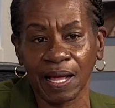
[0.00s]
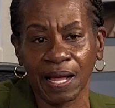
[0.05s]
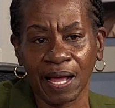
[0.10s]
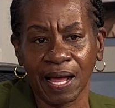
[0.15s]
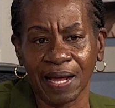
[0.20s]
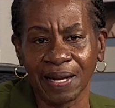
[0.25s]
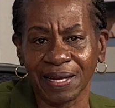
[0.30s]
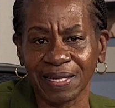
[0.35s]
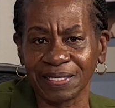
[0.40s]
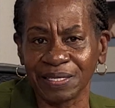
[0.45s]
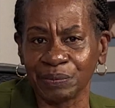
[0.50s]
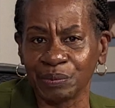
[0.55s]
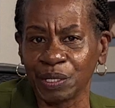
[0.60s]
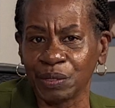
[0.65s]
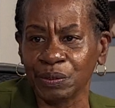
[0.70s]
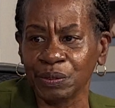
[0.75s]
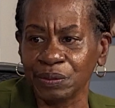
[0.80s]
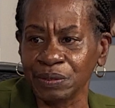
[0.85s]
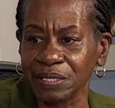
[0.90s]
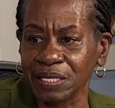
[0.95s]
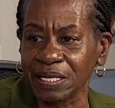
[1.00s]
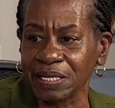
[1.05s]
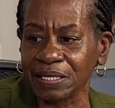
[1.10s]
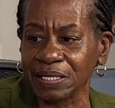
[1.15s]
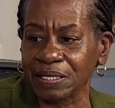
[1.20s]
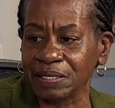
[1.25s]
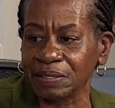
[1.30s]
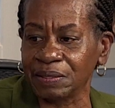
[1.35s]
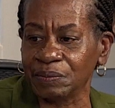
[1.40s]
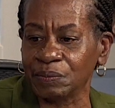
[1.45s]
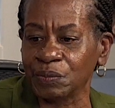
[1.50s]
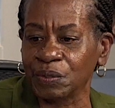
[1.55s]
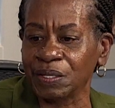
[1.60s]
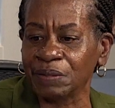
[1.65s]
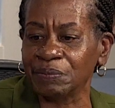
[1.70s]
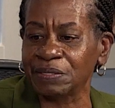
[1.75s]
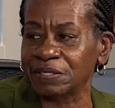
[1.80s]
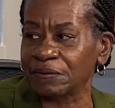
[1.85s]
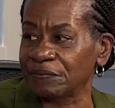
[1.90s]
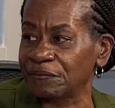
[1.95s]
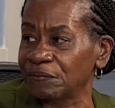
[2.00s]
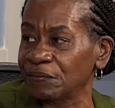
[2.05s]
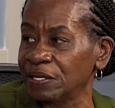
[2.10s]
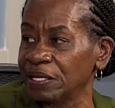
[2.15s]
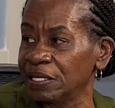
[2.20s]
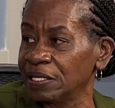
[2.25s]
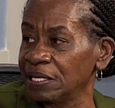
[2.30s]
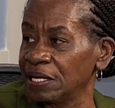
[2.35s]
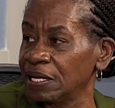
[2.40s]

And I said, well, who did it? Well, it was a friend,